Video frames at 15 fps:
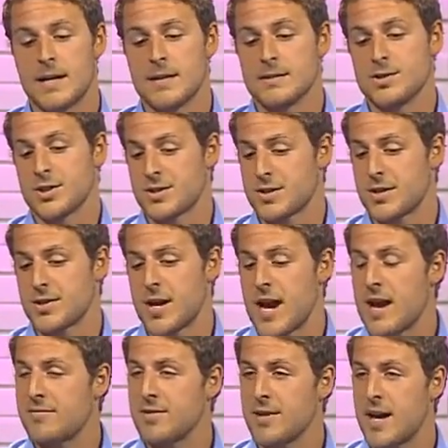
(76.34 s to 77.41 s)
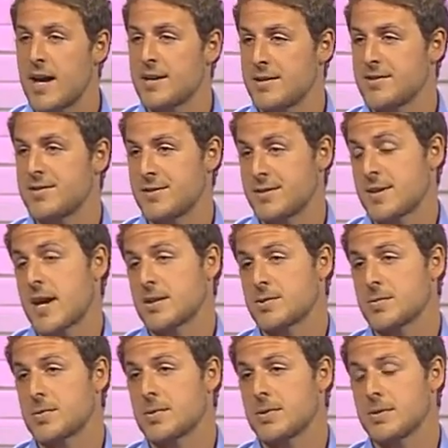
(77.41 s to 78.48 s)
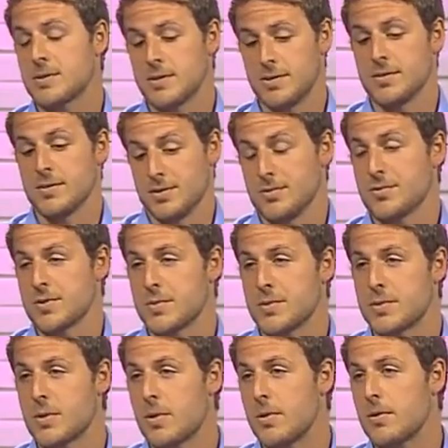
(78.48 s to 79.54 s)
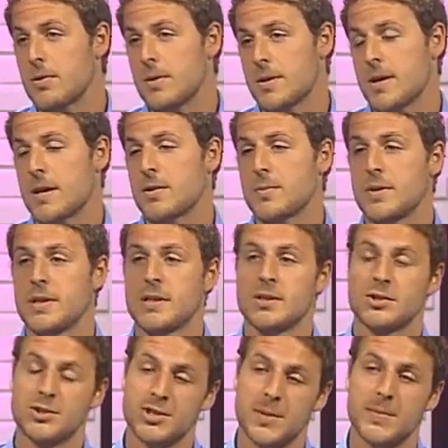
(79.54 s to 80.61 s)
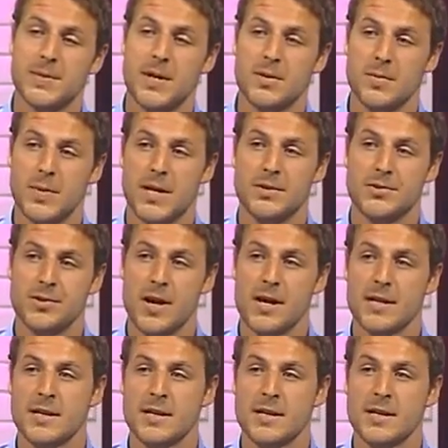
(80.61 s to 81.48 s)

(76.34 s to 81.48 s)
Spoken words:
Just under half of that is actual usable coal, and that'll be shipped out by truck.